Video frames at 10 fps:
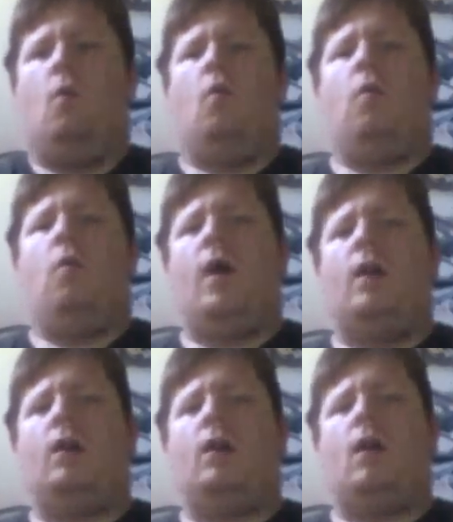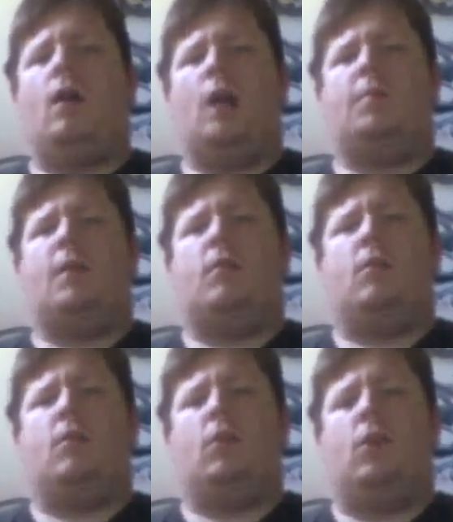When Ozpin and
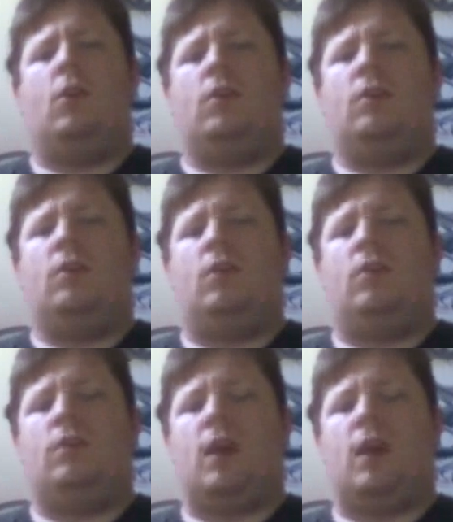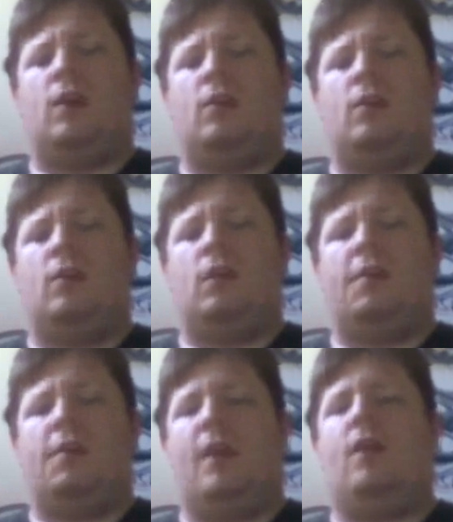Cinder are alone, Cinder says to
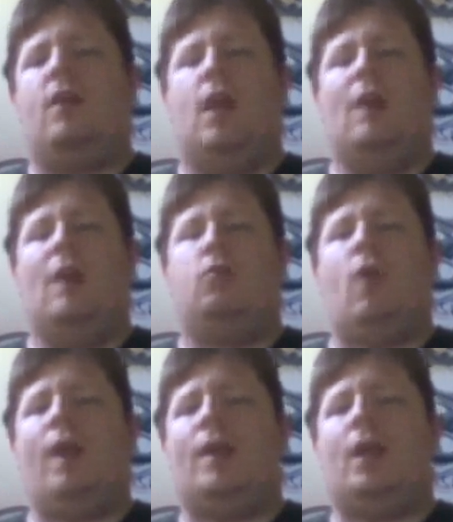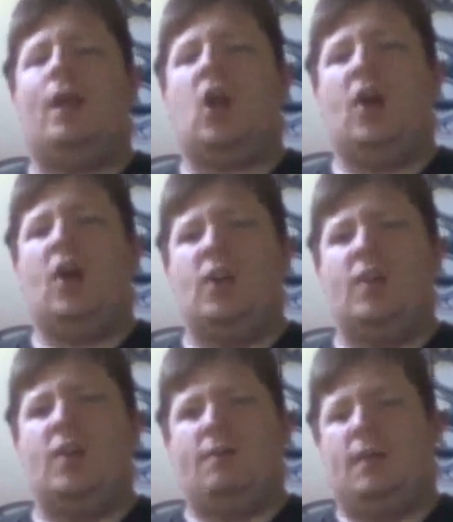think it was right here
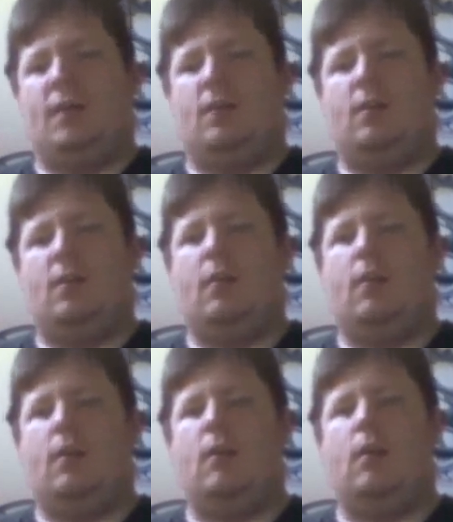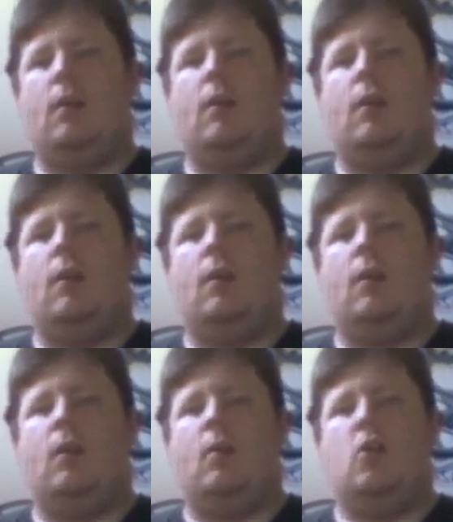underneath our feet.
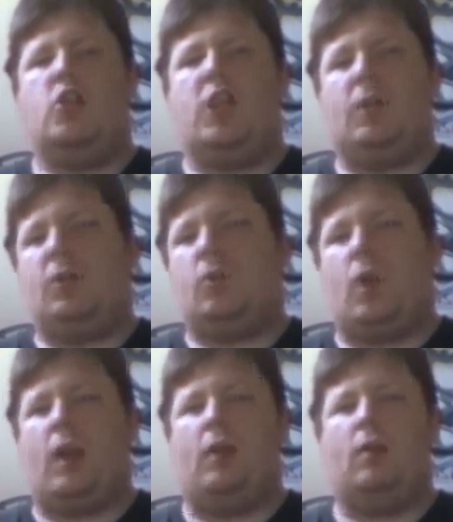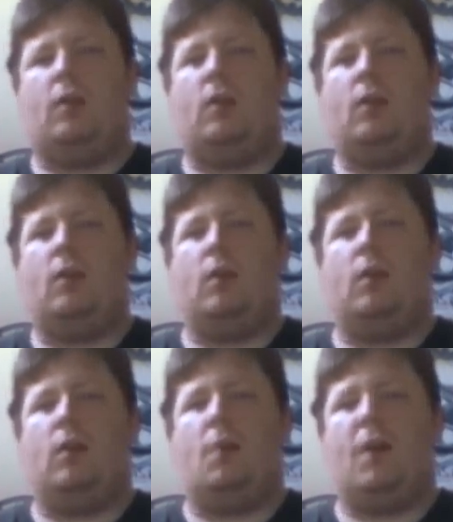She was right
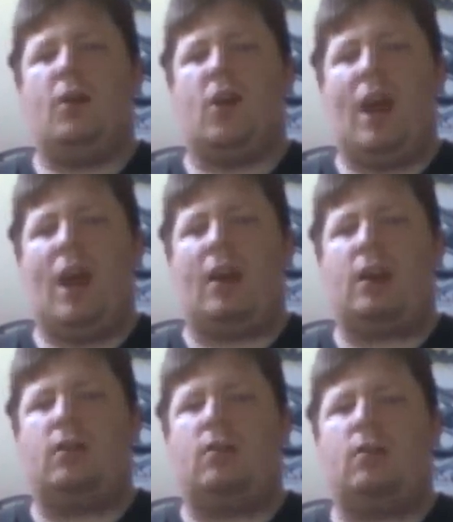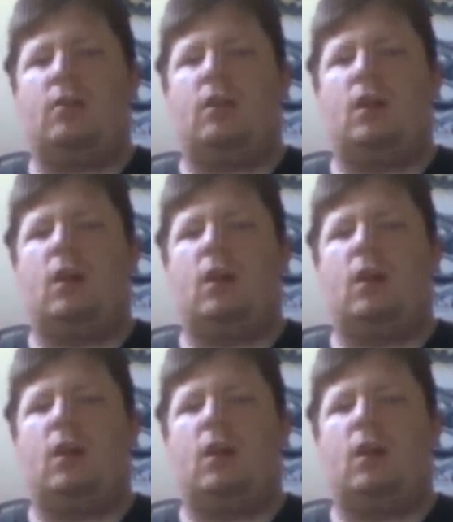about your arrogance.